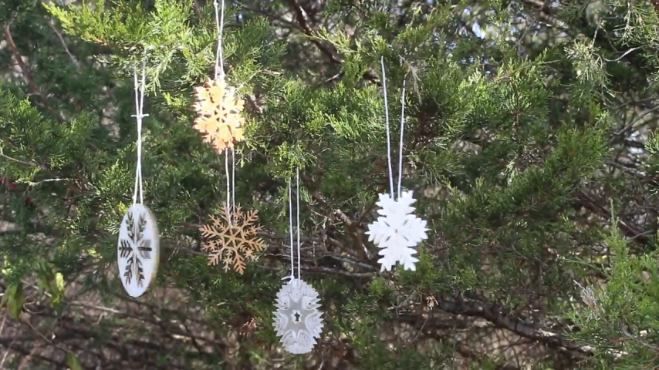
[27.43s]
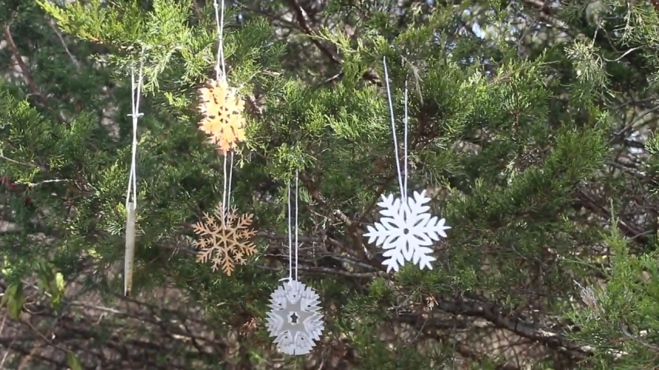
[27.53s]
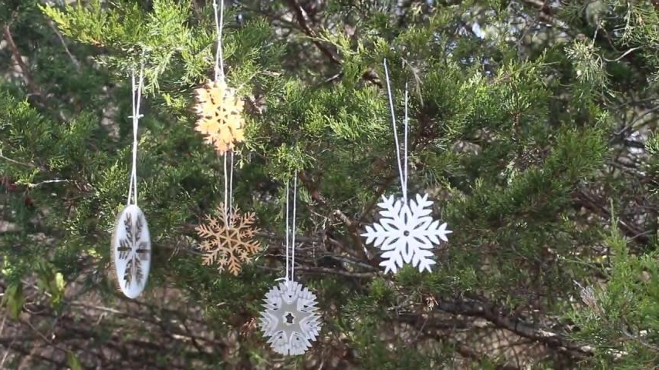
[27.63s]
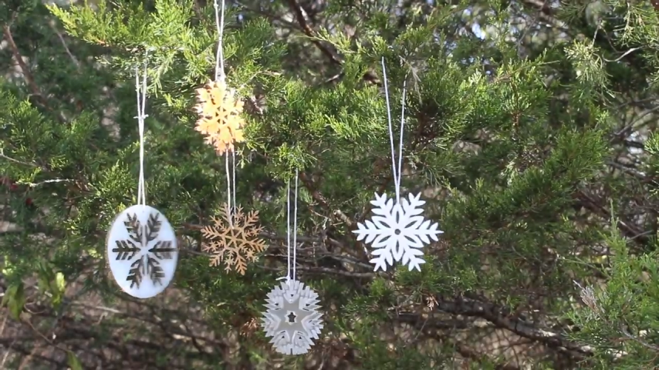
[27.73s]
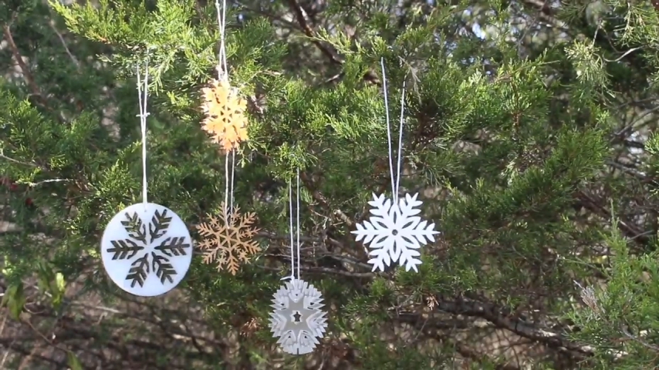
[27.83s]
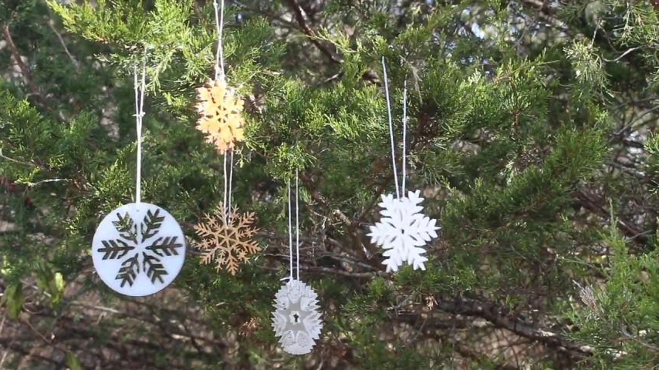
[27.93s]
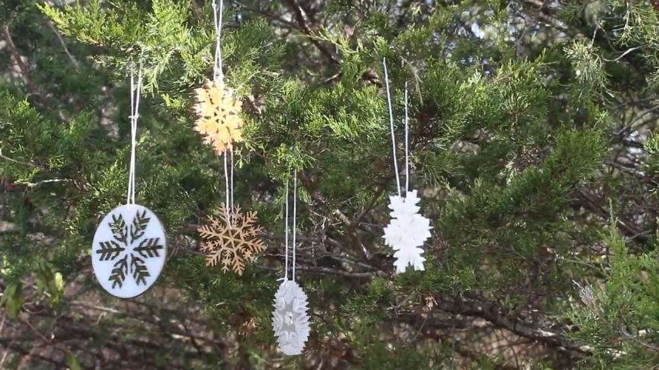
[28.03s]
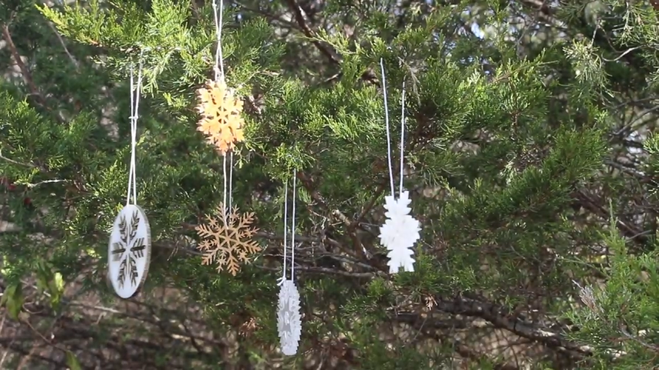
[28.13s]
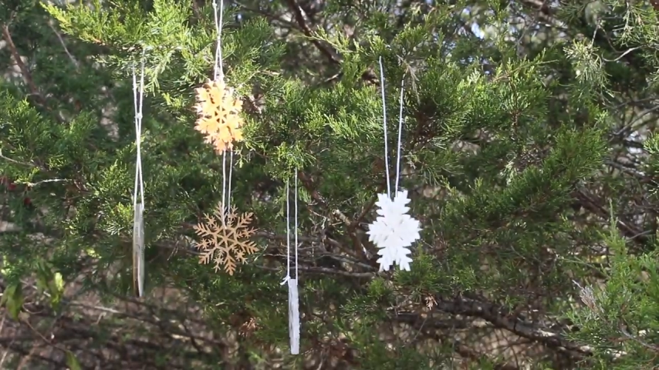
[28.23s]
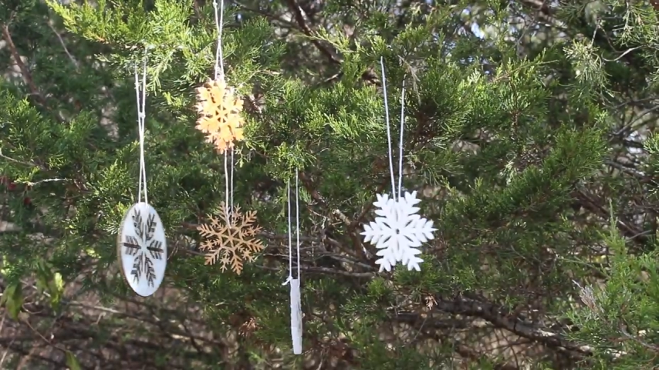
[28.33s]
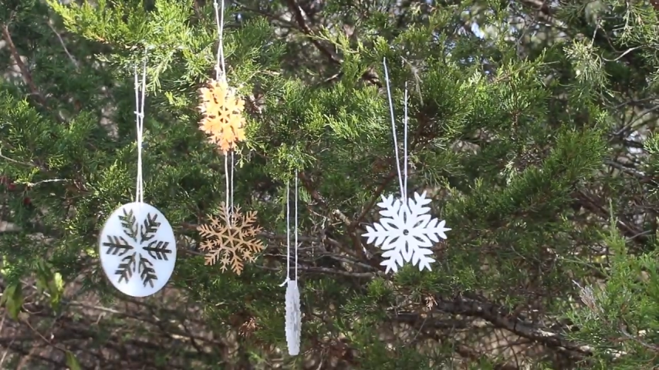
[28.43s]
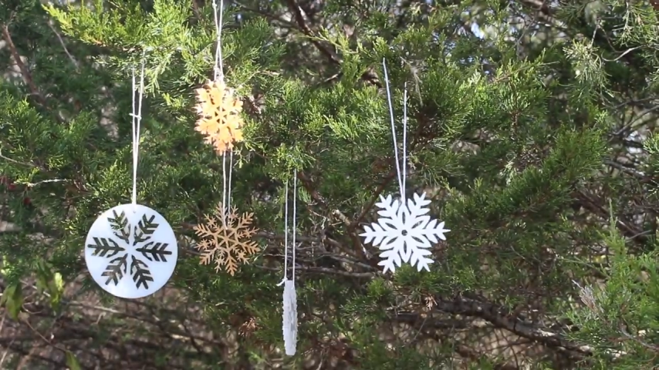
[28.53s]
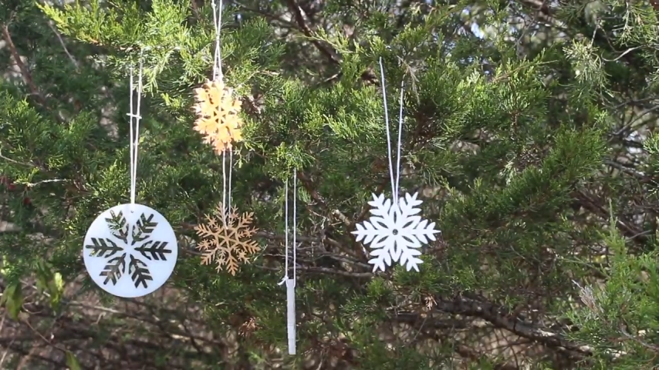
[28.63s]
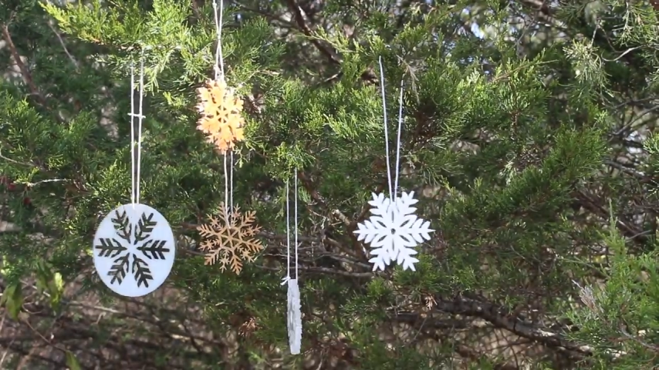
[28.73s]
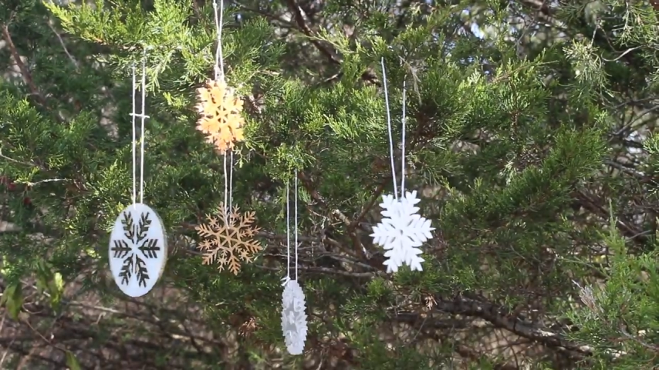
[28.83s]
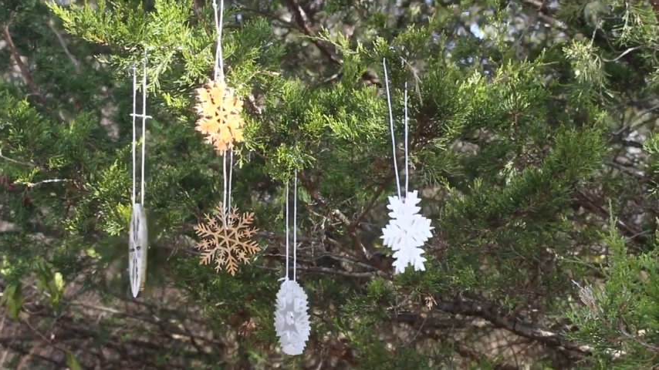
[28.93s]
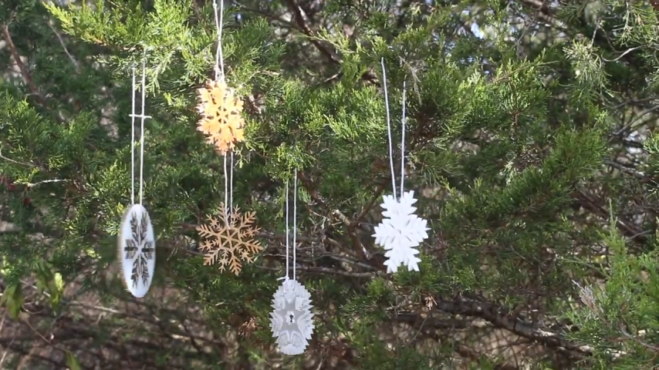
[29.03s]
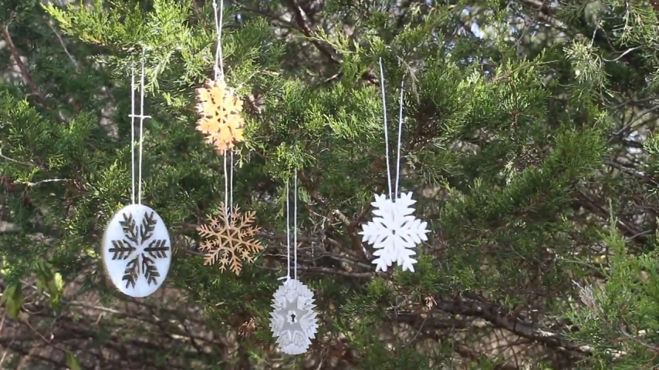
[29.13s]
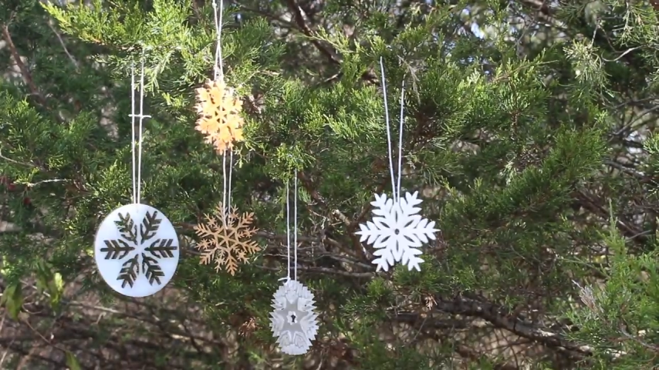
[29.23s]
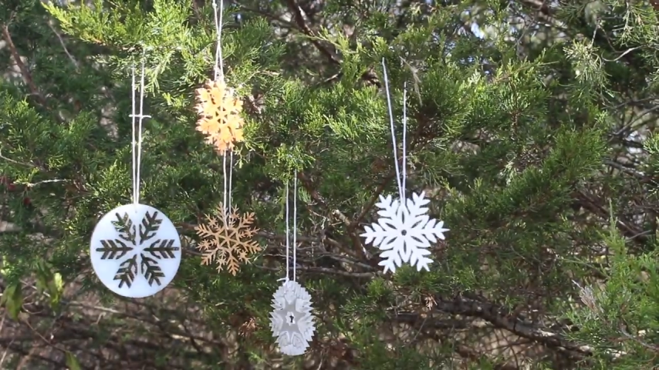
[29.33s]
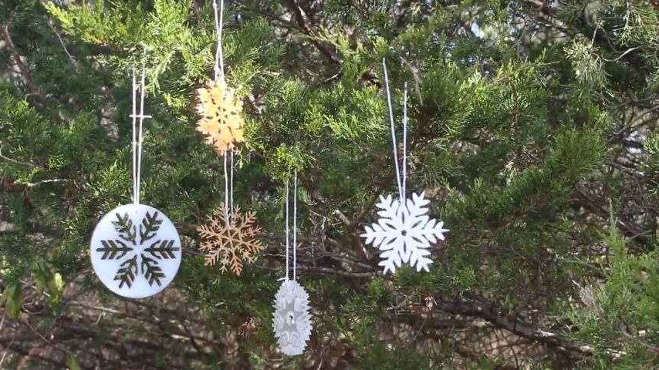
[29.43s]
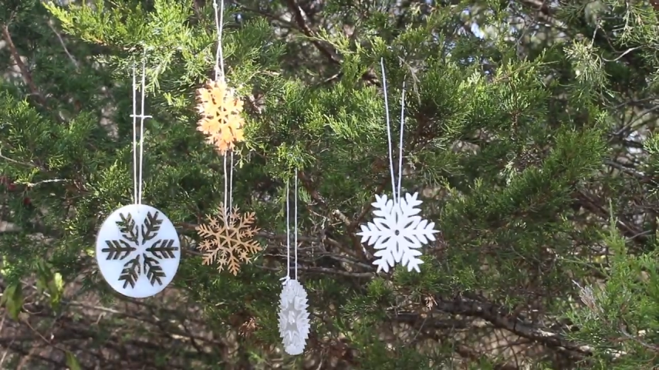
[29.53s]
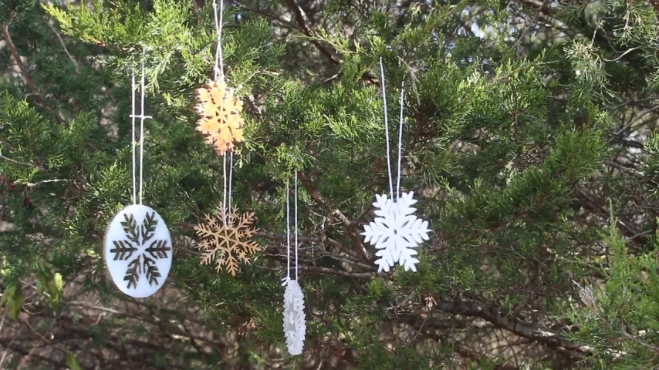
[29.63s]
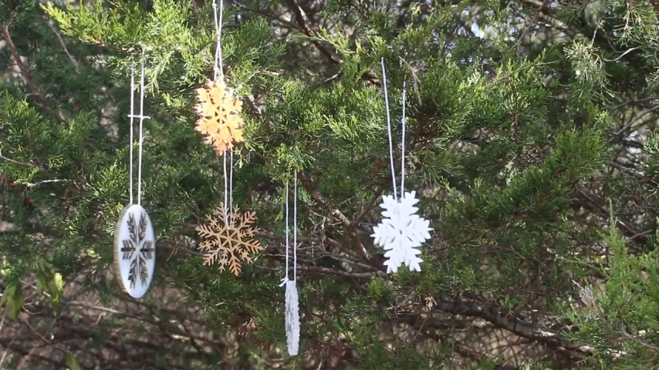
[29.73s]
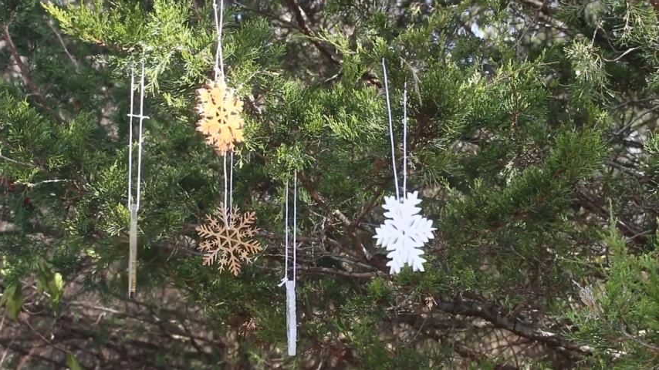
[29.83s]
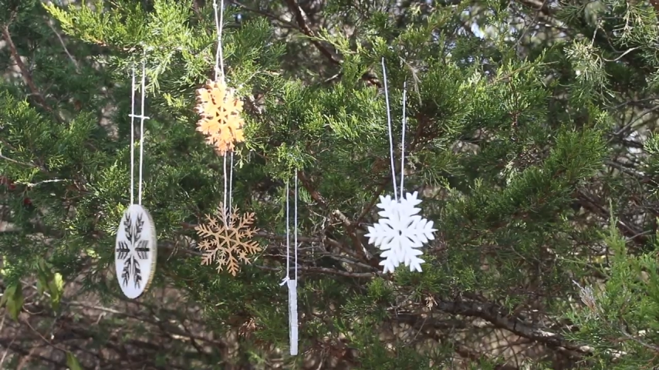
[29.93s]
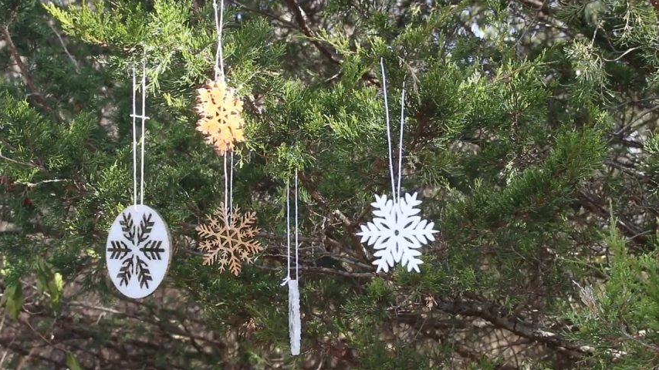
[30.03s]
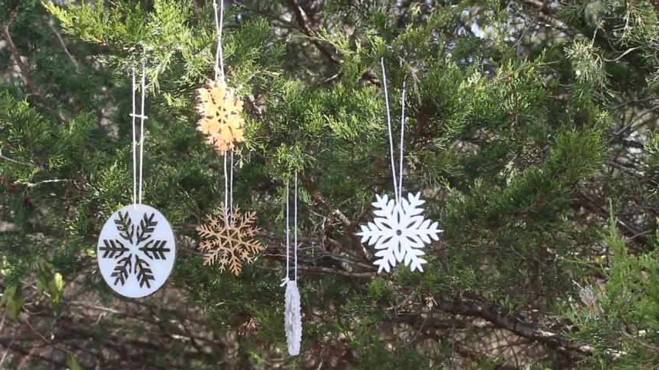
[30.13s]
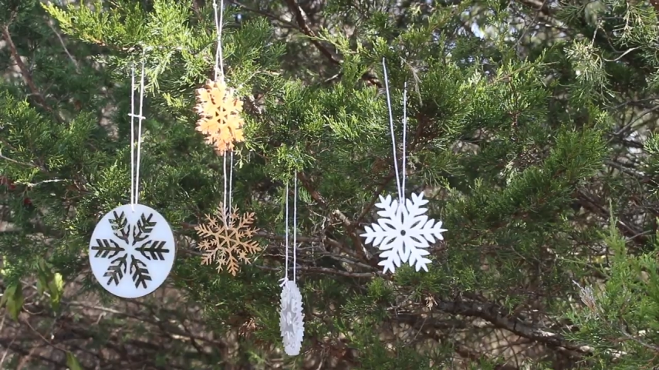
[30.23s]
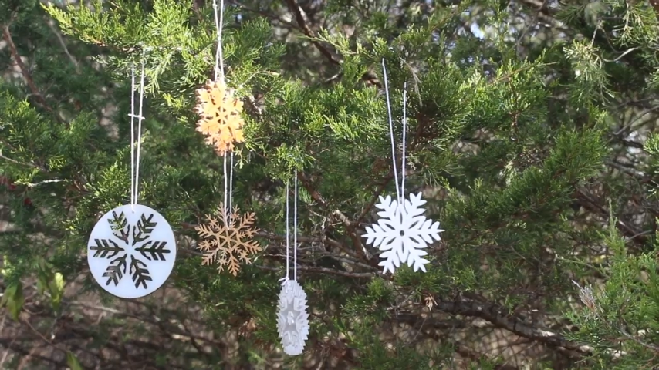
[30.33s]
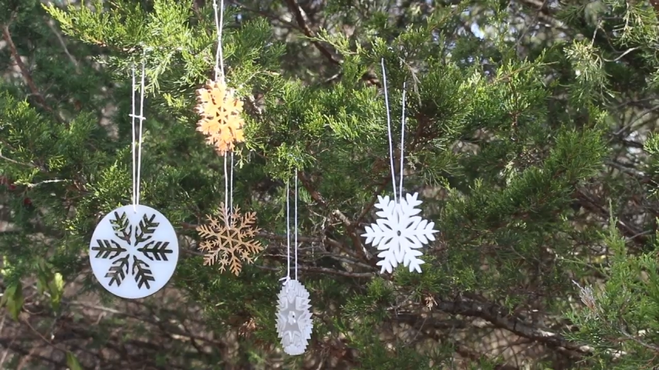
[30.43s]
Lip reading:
Nobody's mouth can be seen.